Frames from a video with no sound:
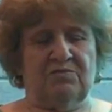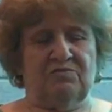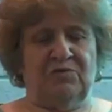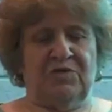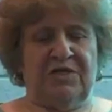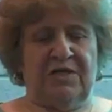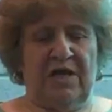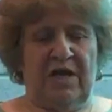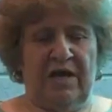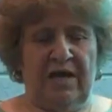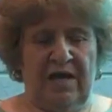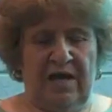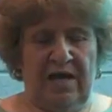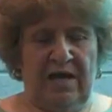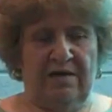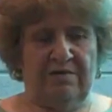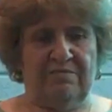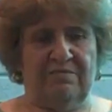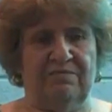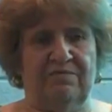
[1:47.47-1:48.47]
we
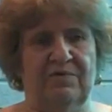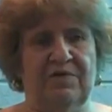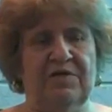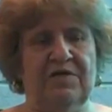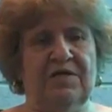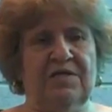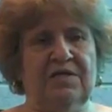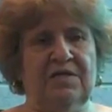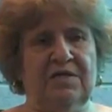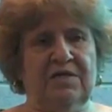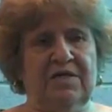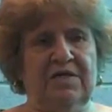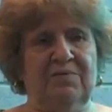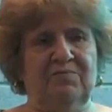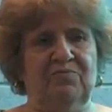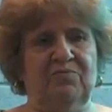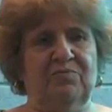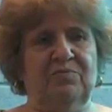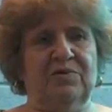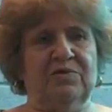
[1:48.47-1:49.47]
have the
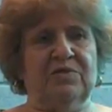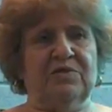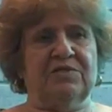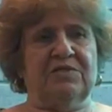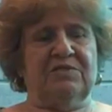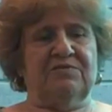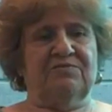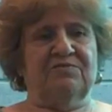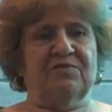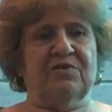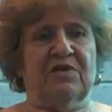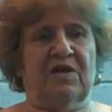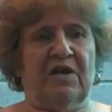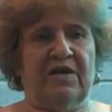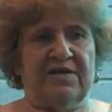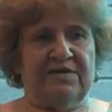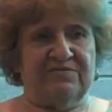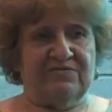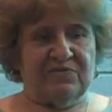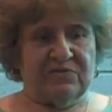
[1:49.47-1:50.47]
capability for
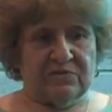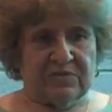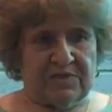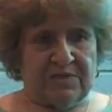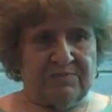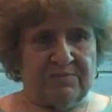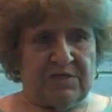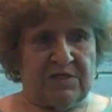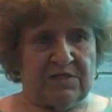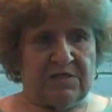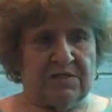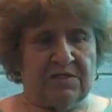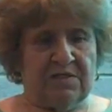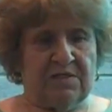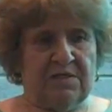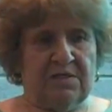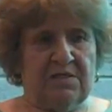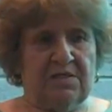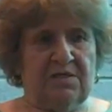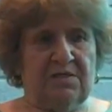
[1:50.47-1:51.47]
live streaming,
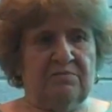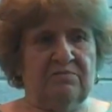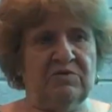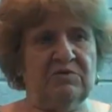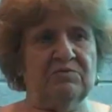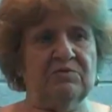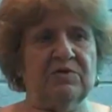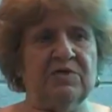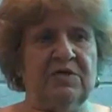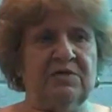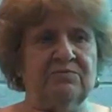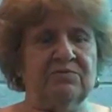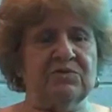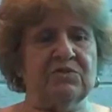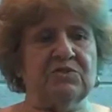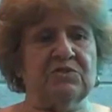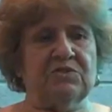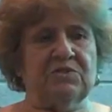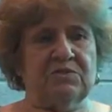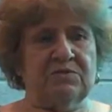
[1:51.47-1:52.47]
we were able
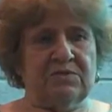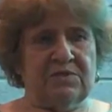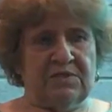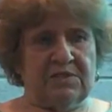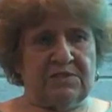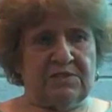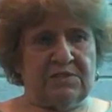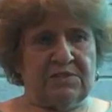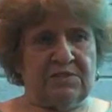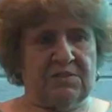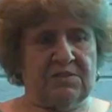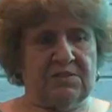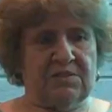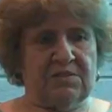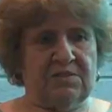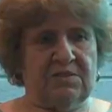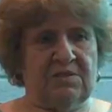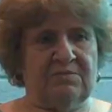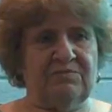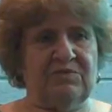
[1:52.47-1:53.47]
to do this.
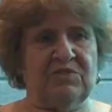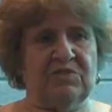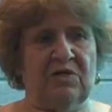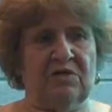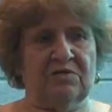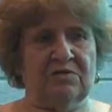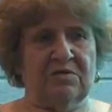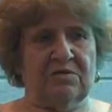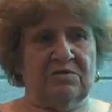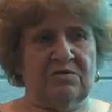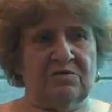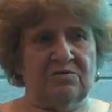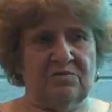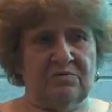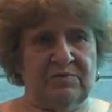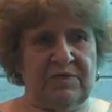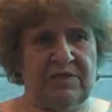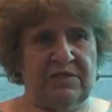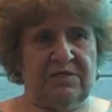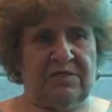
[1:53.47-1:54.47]
And let me talk a little
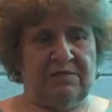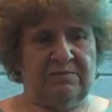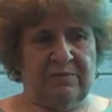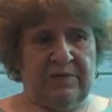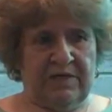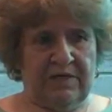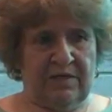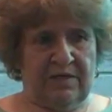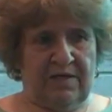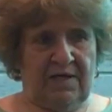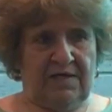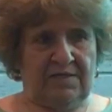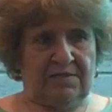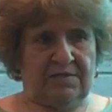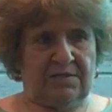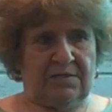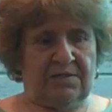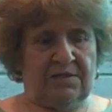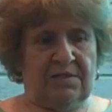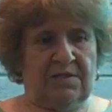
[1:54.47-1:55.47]
bit about
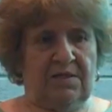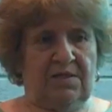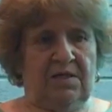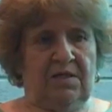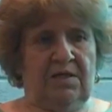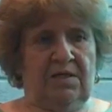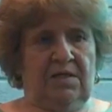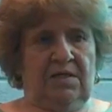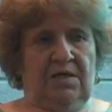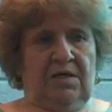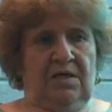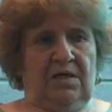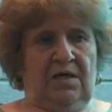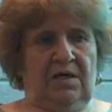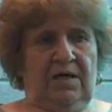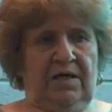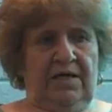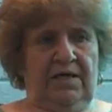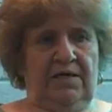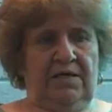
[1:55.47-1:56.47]
that.
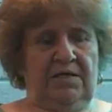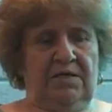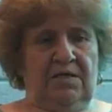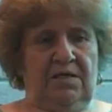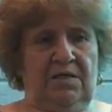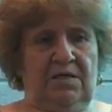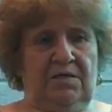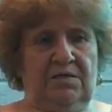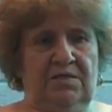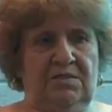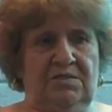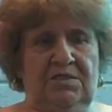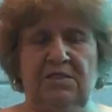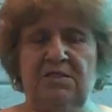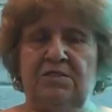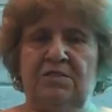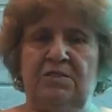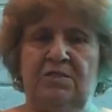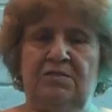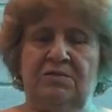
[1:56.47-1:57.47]
I sent
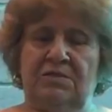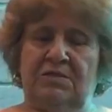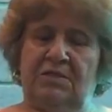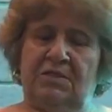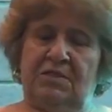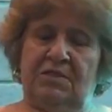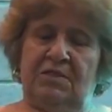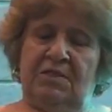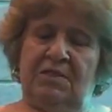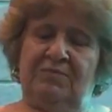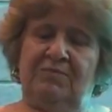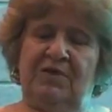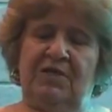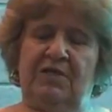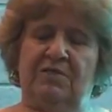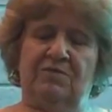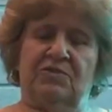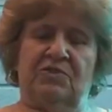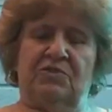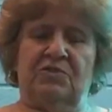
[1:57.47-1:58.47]
an
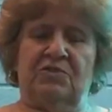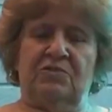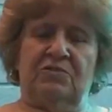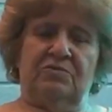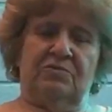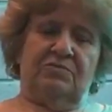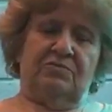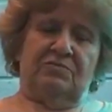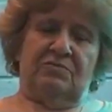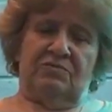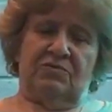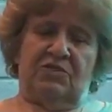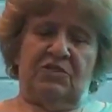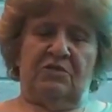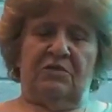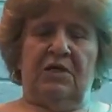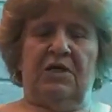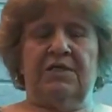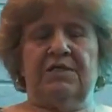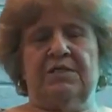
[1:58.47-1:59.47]
email to
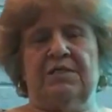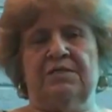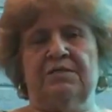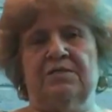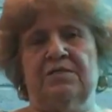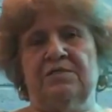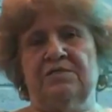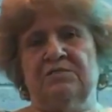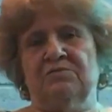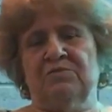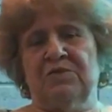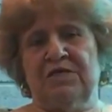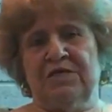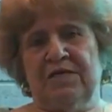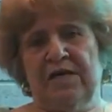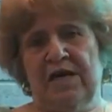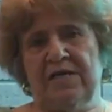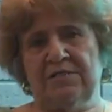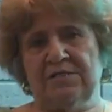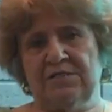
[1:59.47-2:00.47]
Joanna this week
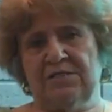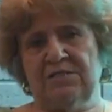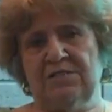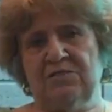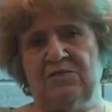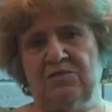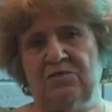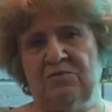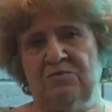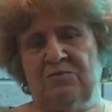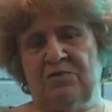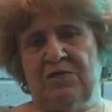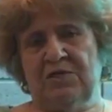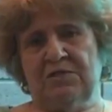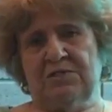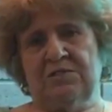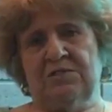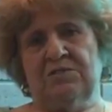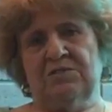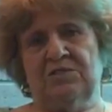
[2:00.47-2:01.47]
asking her
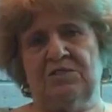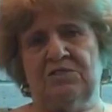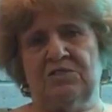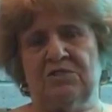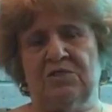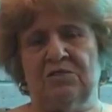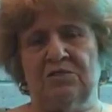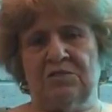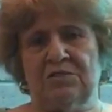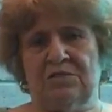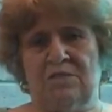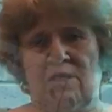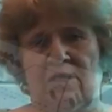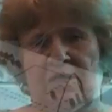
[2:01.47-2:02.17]
when she started the